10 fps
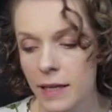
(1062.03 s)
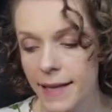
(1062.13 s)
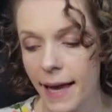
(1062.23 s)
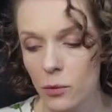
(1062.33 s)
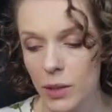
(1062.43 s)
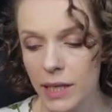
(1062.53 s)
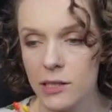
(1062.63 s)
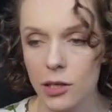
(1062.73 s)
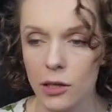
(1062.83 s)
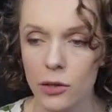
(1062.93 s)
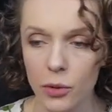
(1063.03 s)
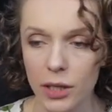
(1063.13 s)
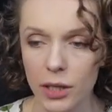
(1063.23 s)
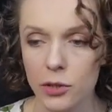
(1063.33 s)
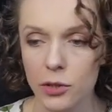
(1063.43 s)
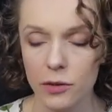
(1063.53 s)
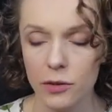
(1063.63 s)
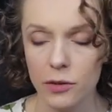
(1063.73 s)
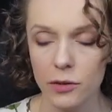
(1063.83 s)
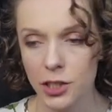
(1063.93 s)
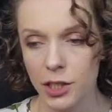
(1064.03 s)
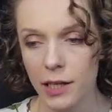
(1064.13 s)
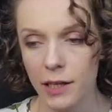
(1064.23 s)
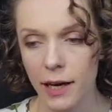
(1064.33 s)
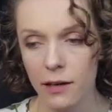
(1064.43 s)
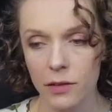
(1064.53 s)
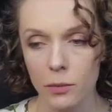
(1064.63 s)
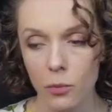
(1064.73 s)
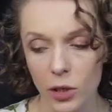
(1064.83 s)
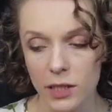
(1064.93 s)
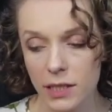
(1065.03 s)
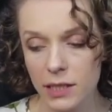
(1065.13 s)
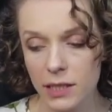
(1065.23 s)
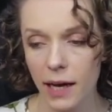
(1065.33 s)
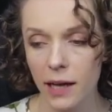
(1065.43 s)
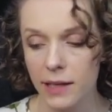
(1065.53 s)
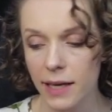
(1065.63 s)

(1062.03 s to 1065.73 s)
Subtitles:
Then we can start looking into information kind of in more detail,